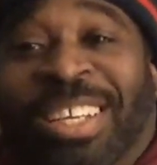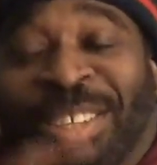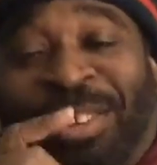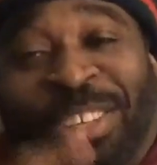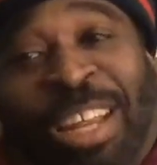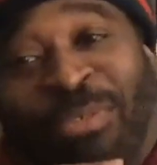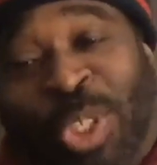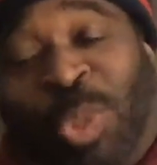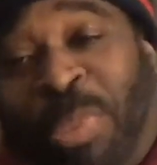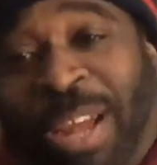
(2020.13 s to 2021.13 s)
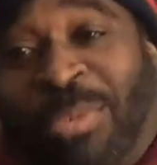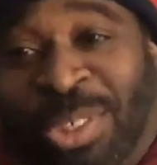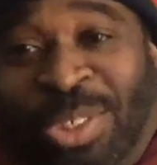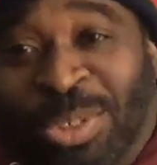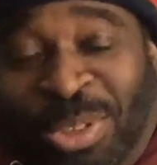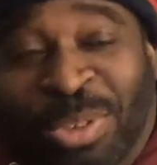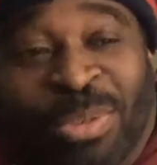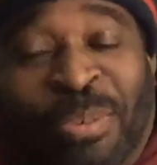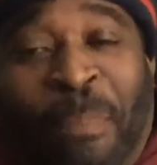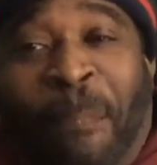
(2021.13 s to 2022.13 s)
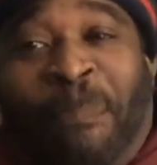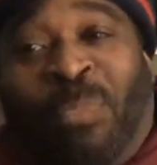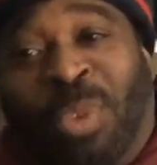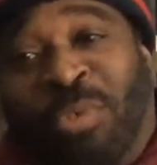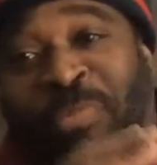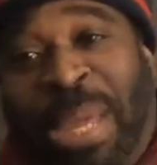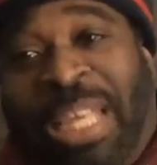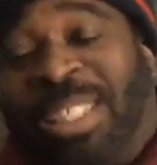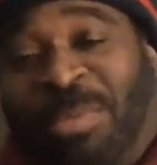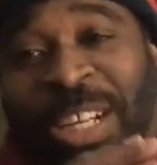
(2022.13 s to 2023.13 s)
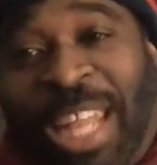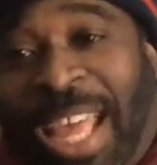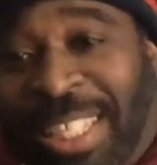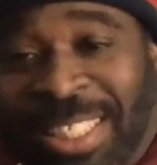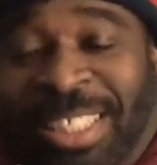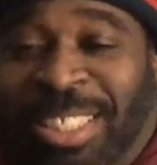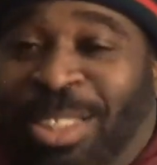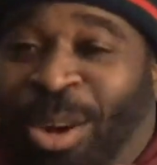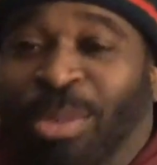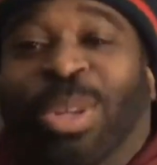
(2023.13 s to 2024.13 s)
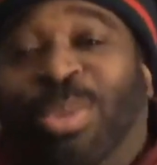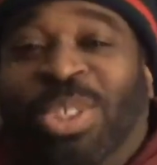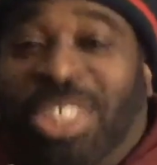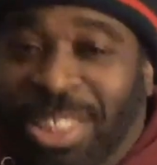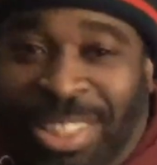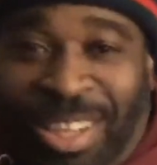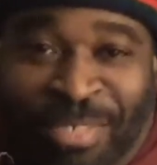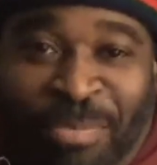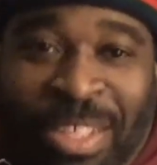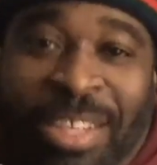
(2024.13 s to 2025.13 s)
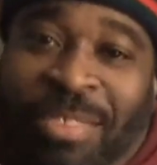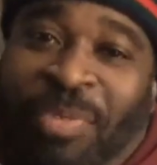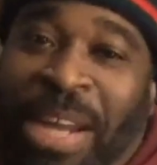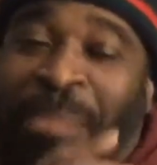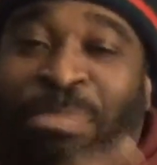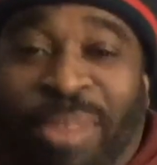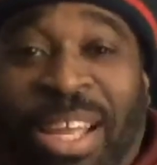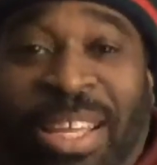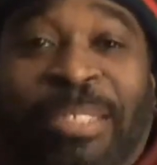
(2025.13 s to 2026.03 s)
They respect what you do. You've made some classics. Don't lose yourself that bread.